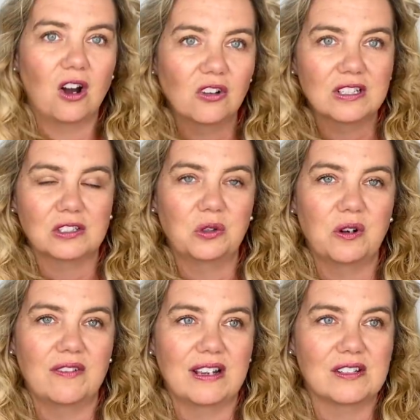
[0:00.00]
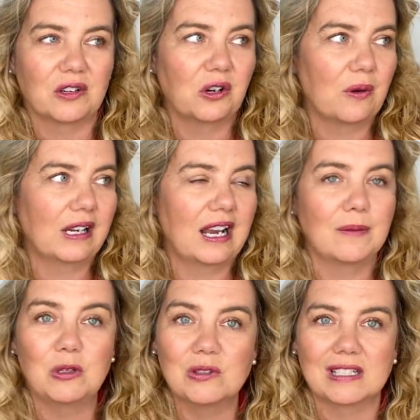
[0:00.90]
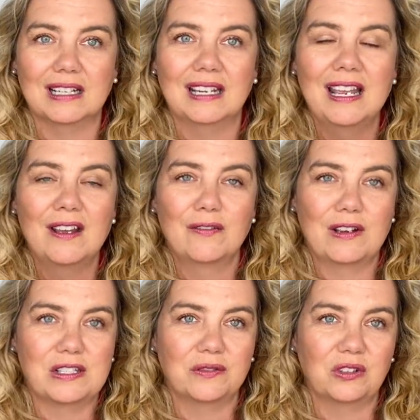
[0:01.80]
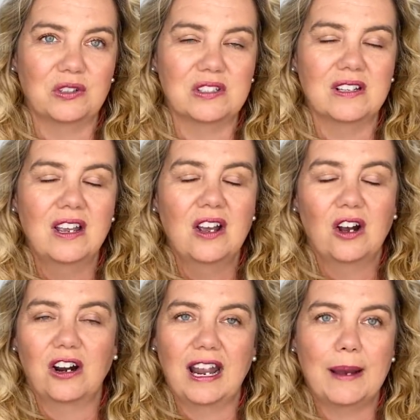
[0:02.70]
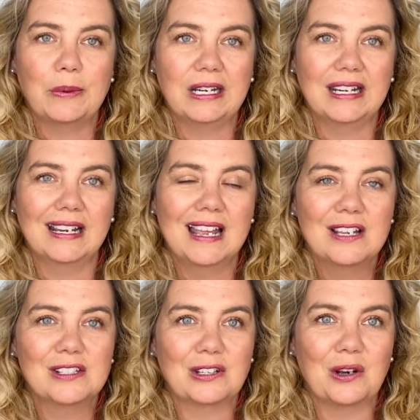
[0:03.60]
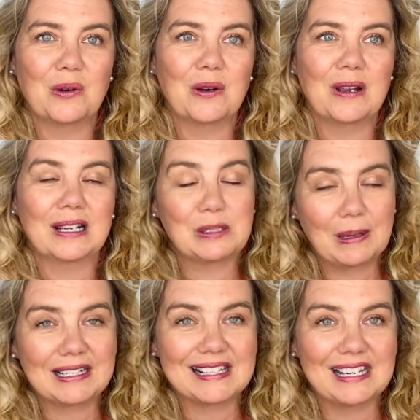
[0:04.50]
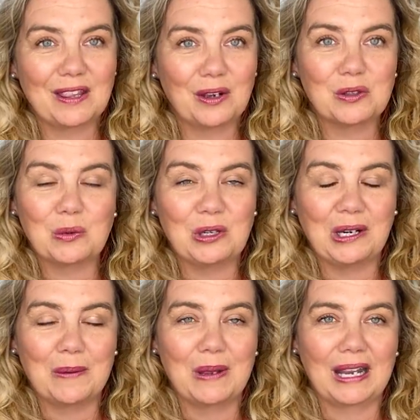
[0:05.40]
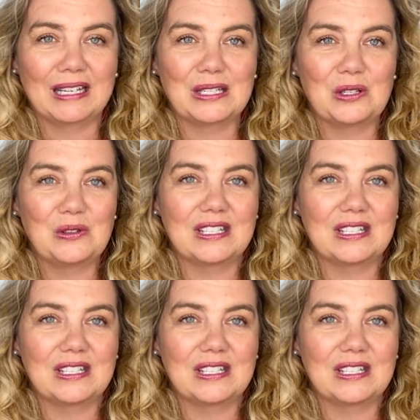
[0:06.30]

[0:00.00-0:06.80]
all these cool events are going on, music festivals are happening. So expect to see those when you come back into New